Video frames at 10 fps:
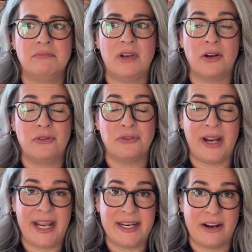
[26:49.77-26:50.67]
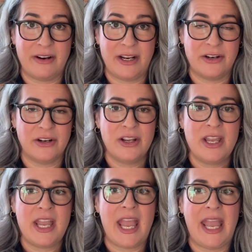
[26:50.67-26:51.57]
a great narrator,
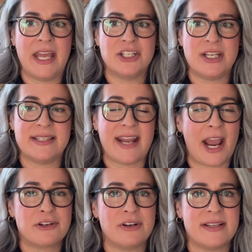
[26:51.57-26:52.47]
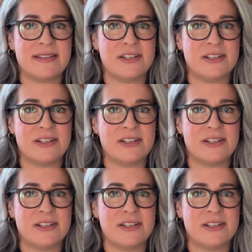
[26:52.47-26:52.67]
and she's an actress,